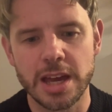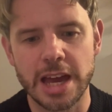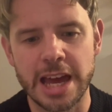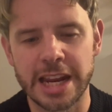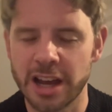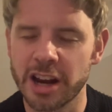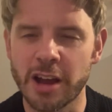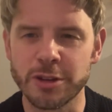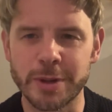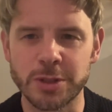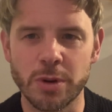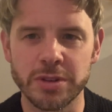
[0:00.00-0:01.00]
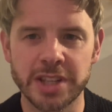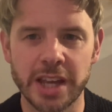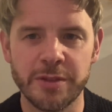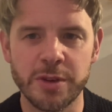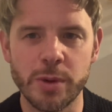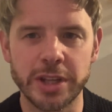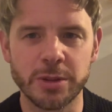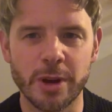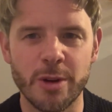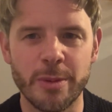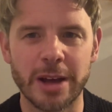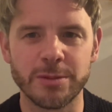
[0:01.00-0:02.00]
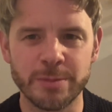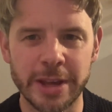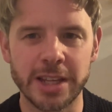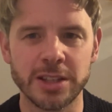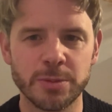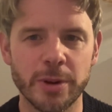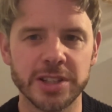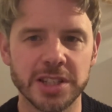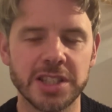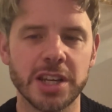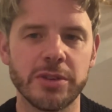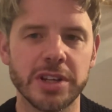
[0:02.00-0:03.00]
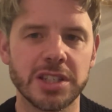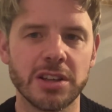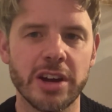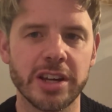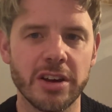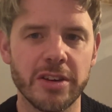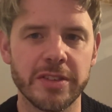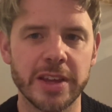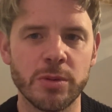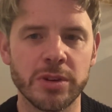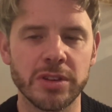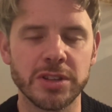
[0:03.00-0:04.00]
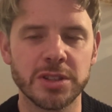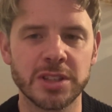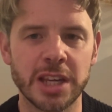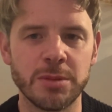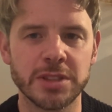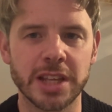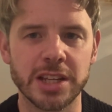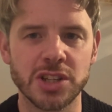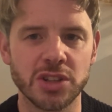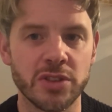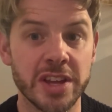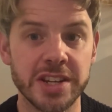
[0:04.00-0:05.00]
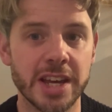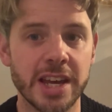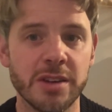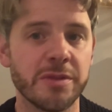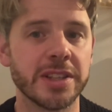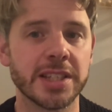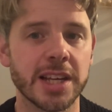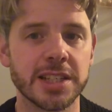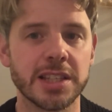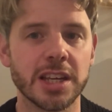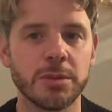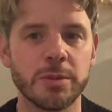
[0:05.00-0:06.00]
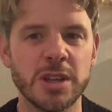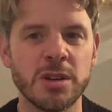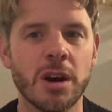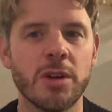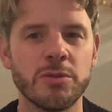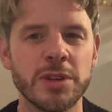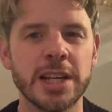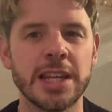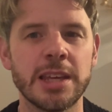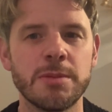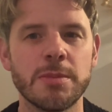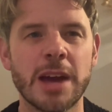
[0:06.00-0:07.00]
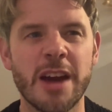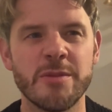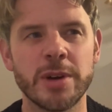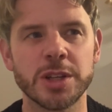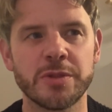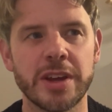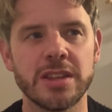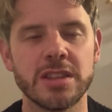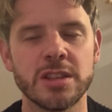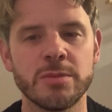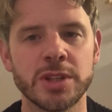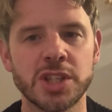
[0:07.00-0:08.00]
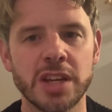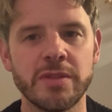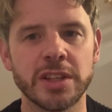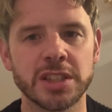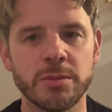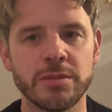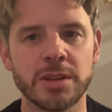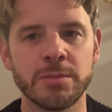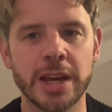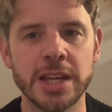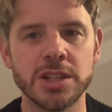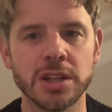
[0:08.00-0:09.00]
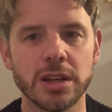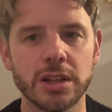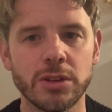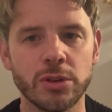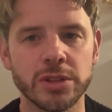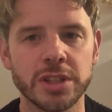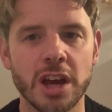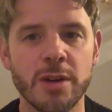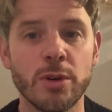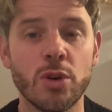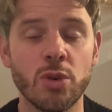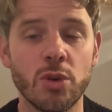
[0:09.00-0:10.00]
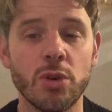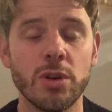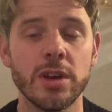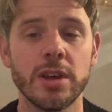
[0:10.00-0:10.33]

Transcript: And it kind of comes back to what I was saying a few weeks ago about making Spurs a serious side. Are they one of those teams that just on their day are fantastic, but you can't really have much faith in them achieving something major long term? Or